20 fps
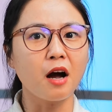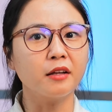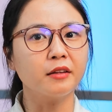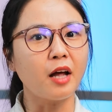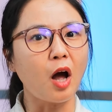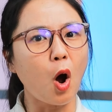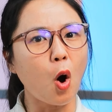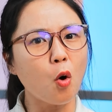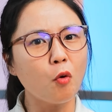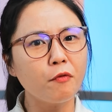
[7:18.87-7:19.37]
an
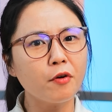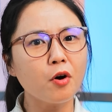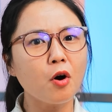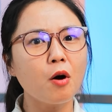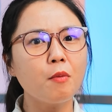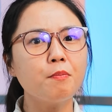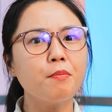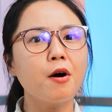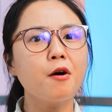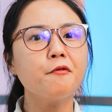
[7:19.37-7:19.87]

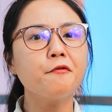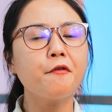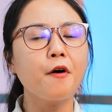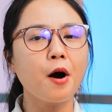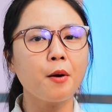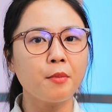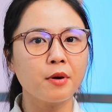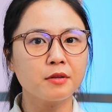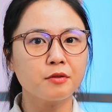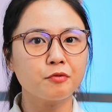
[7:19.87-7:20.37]
overall
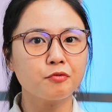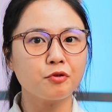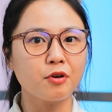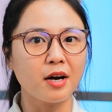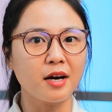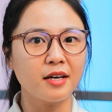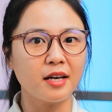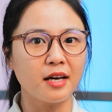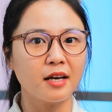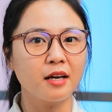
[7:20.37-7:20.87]
performance
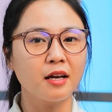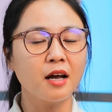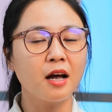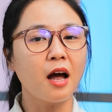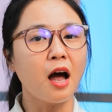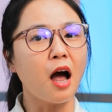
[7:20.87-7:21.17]
rating